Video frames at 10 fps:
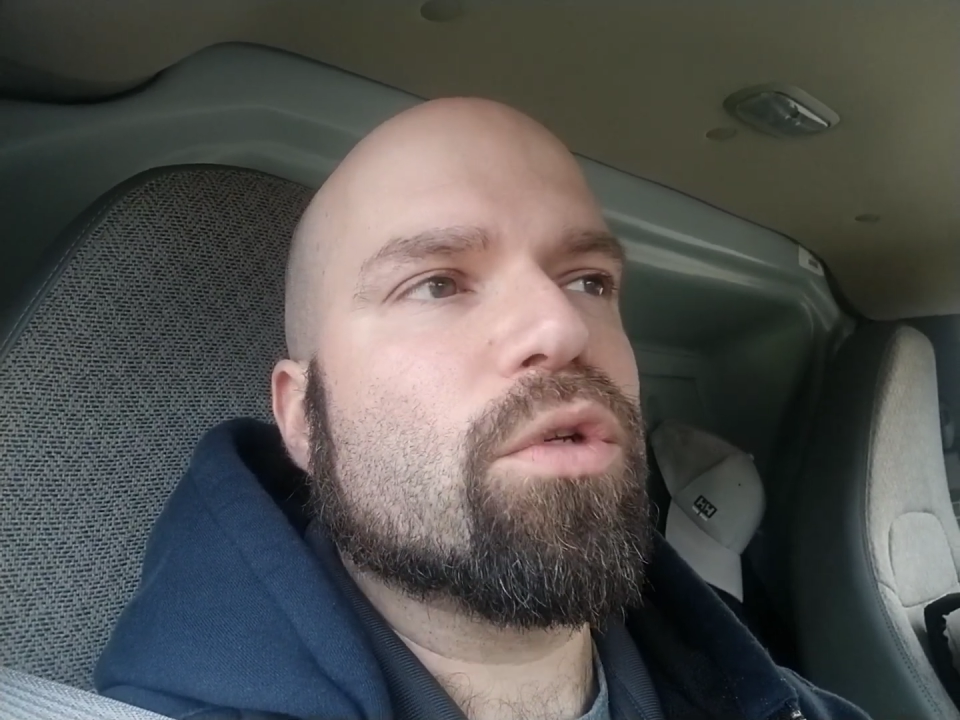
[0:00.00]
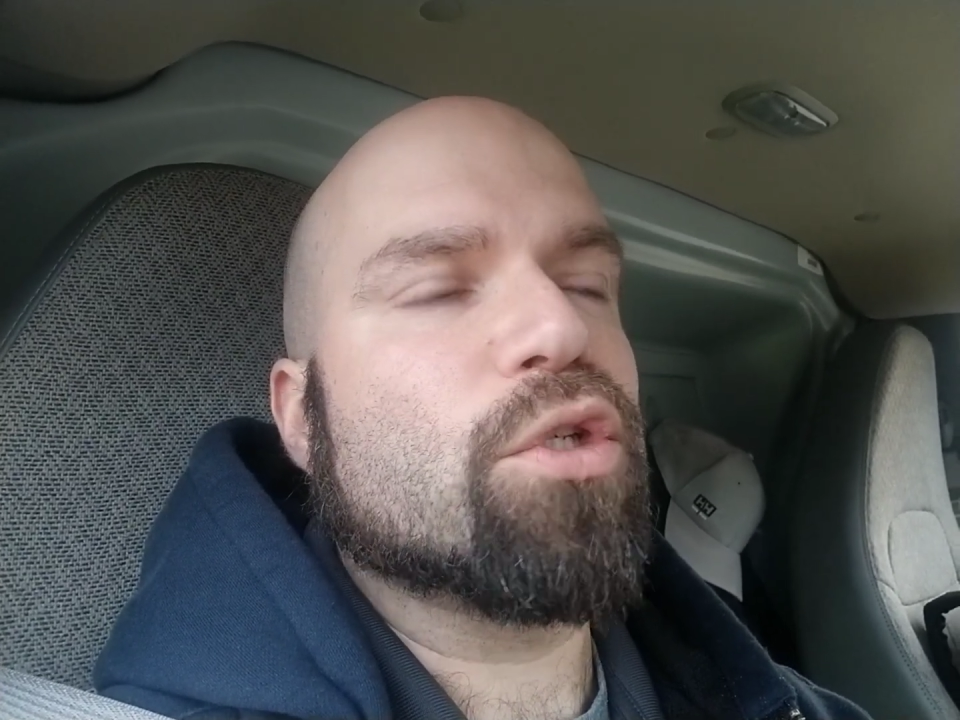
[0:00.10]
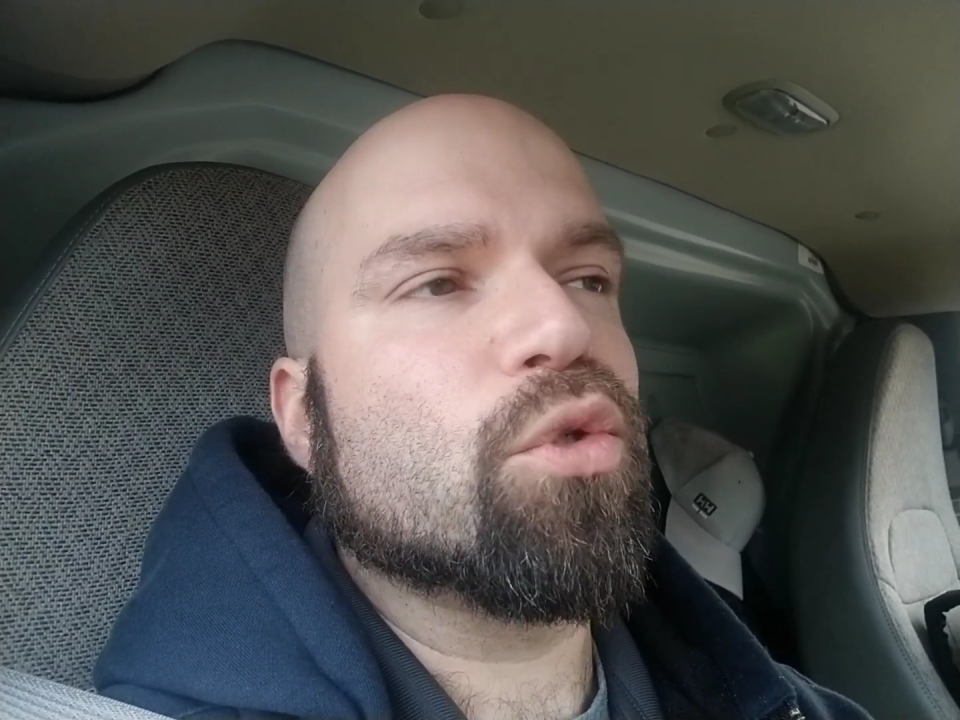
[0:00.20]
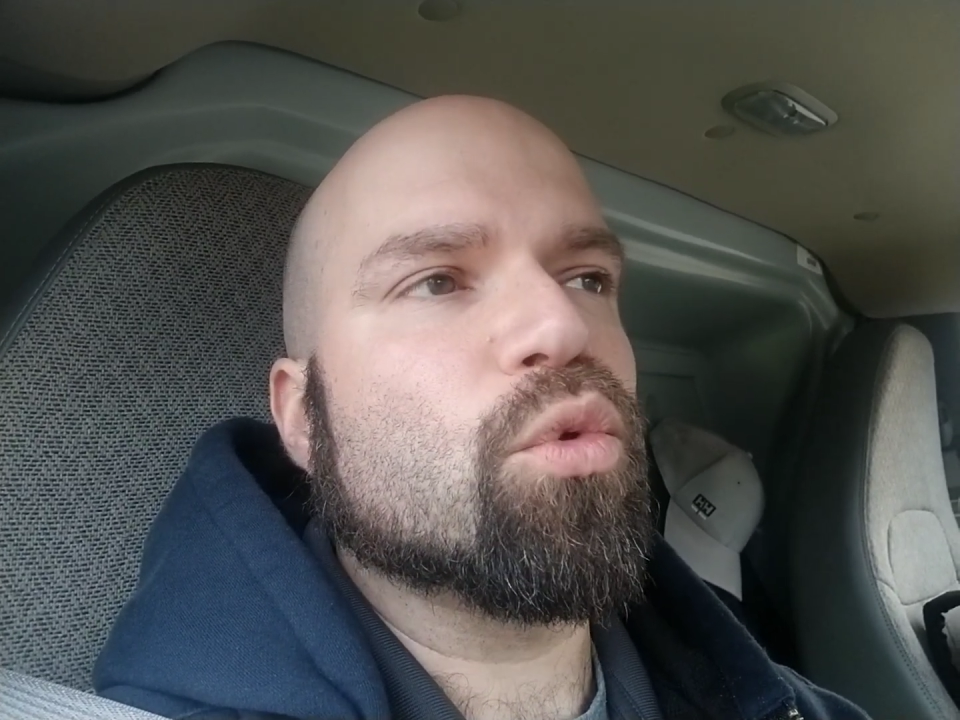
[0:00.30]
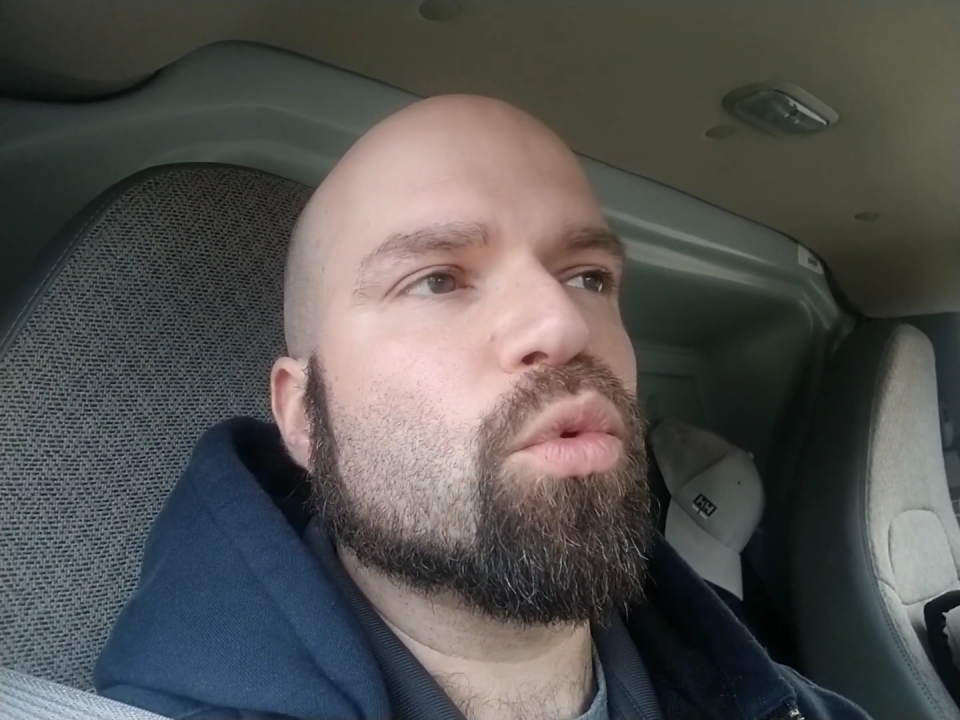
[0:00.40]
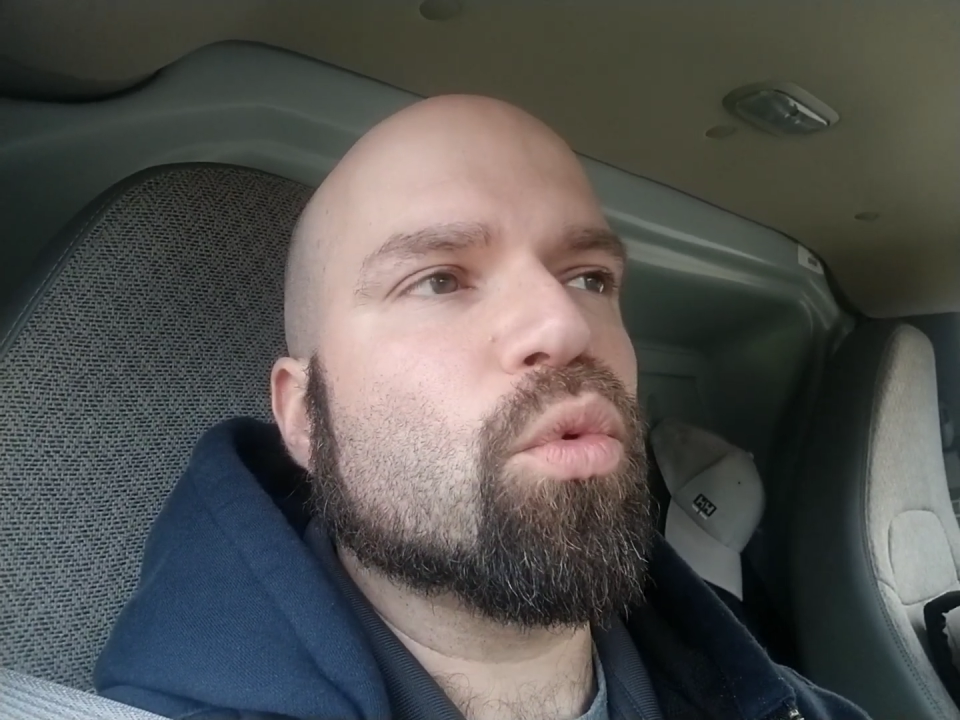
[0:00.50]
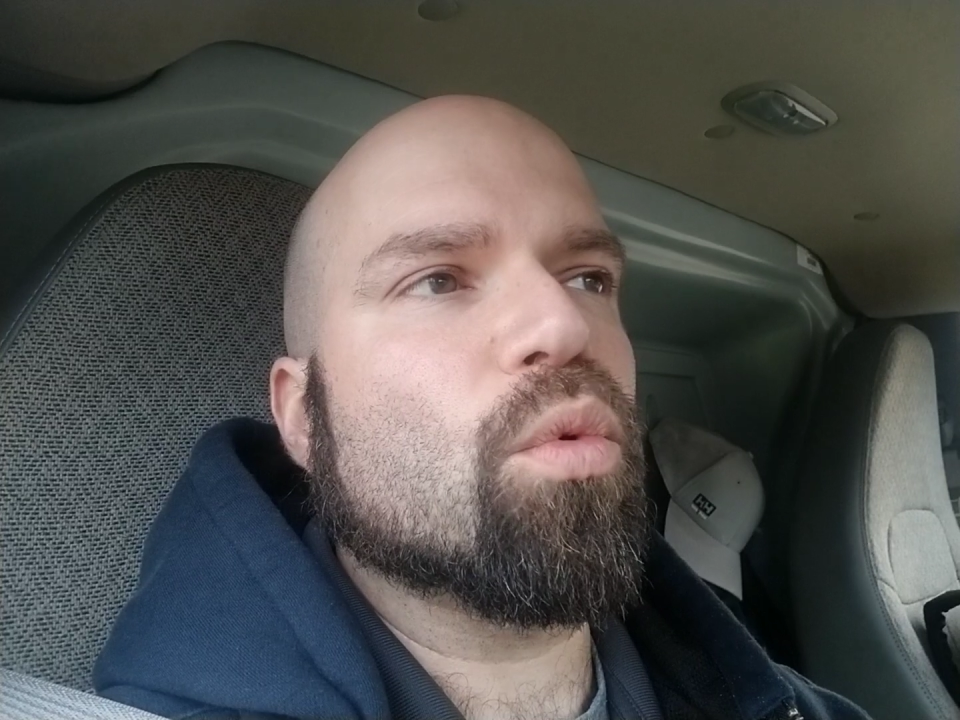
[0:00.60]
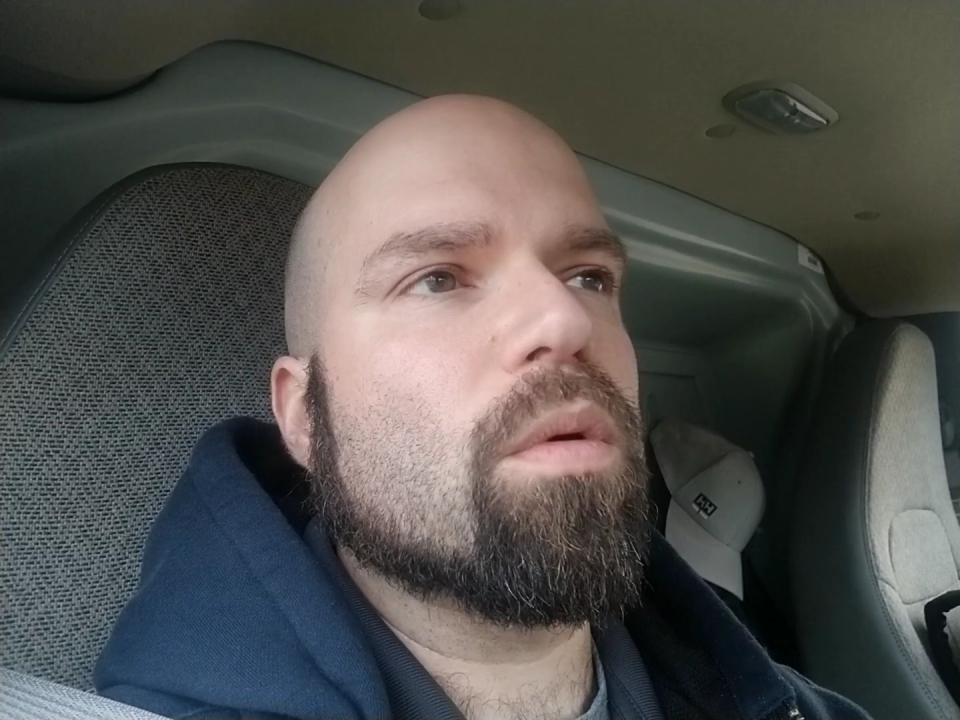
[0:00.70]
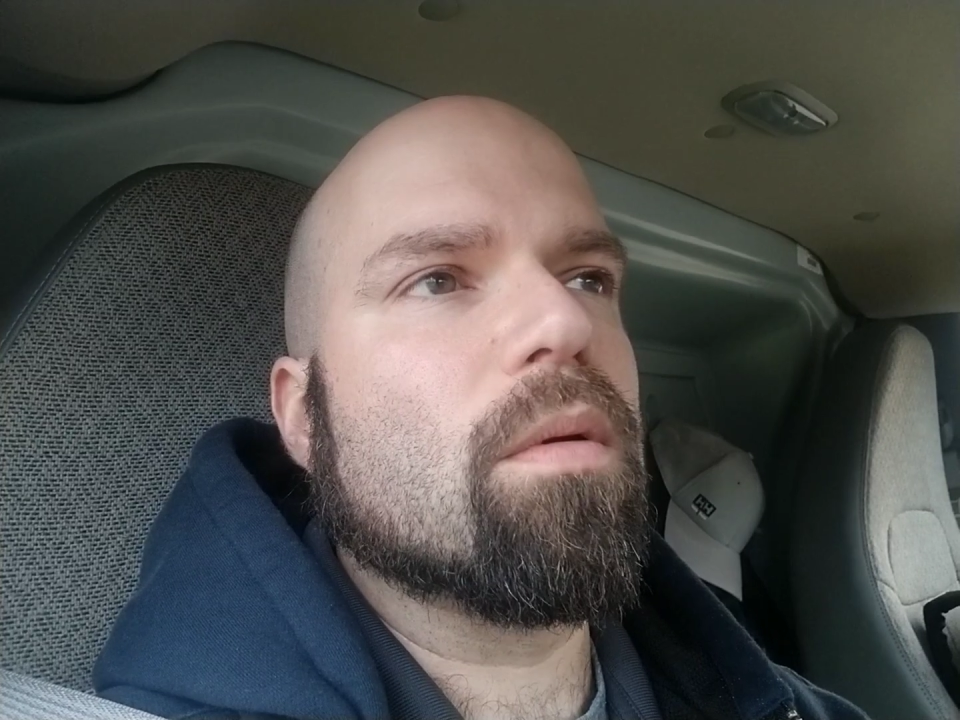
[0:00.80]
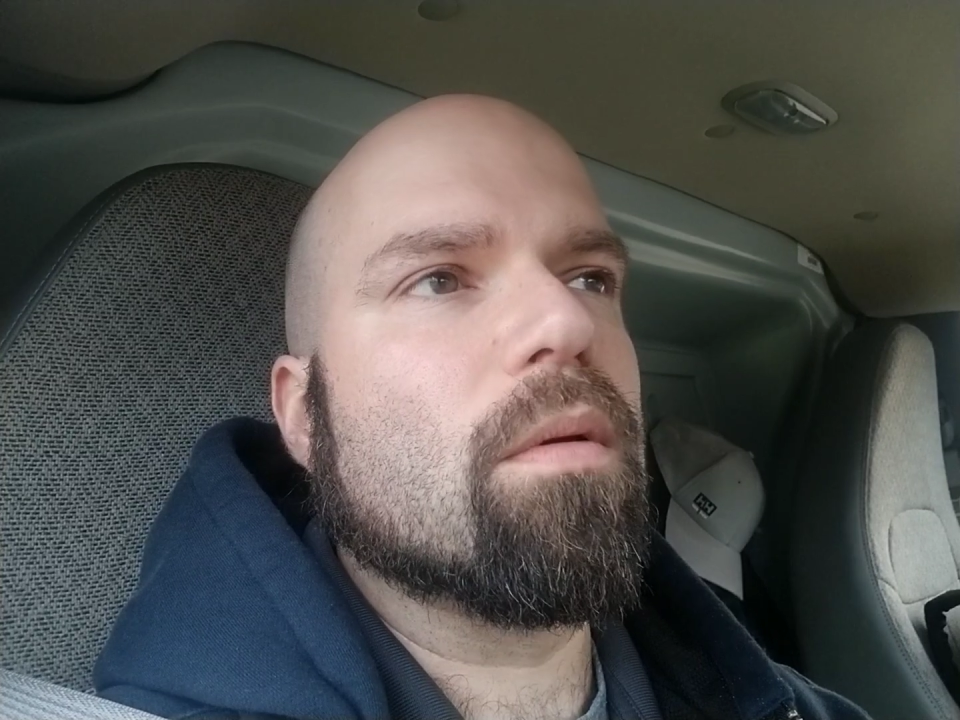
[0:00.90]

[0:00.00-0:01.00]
to